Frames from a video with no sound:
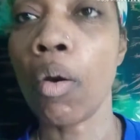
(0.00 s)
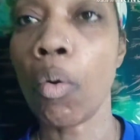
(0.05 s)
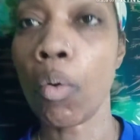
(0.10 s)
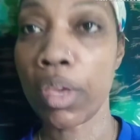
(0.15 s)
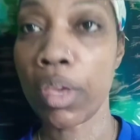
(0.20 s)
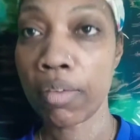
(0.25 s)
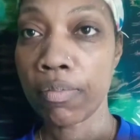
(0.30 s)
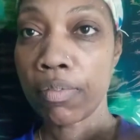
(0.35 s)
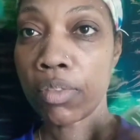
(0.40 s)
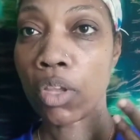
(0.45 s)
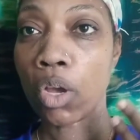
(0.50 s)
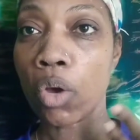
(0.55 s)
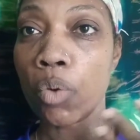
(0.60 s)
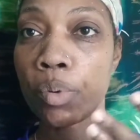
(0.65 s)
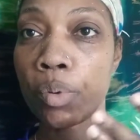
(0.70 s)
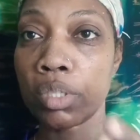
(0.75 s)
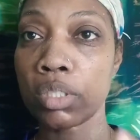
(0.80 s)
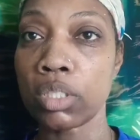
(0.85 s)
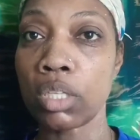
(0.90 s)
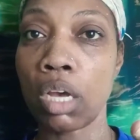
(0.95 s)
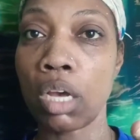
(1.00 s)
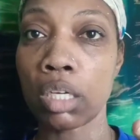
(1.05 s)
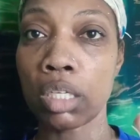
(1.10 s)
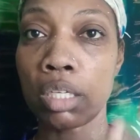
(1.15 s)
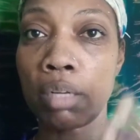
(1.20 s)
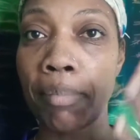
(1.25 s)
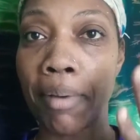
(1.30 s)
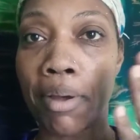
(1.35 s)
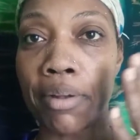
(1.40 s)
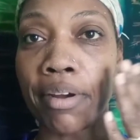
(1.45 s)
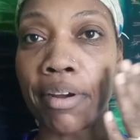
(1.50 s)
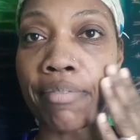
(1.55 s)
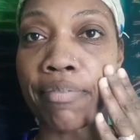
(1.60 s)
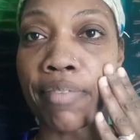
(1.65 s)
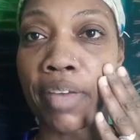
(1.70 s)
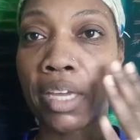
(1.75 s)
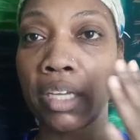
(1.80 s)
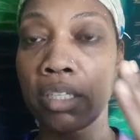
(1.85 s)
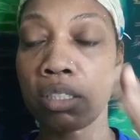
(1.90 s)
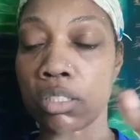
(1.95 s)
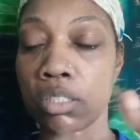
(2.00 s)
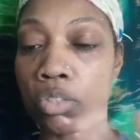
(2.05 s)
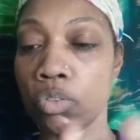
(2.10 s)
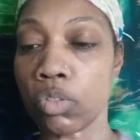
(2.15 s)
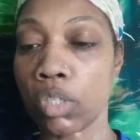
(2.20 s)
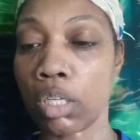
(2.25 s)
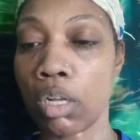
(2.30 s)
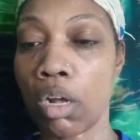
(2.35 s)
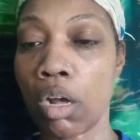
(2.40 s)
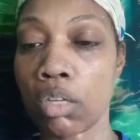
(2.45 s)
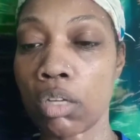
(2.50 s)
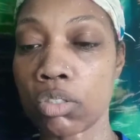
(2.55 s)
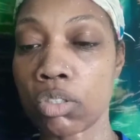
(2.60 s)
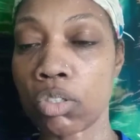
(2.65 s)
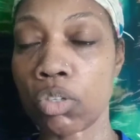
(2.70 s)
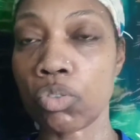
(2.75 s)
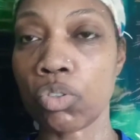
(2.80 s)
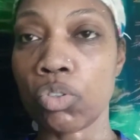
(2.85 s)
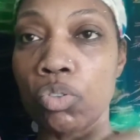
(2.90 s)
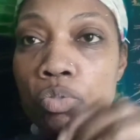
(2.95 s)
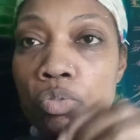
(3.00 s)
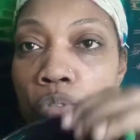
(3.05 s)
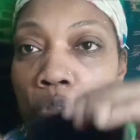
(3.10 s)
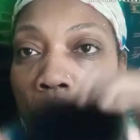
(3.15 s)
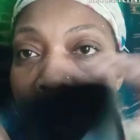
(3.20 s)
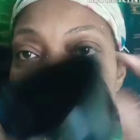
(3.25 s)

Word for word: even though we're talking about our face, you can also use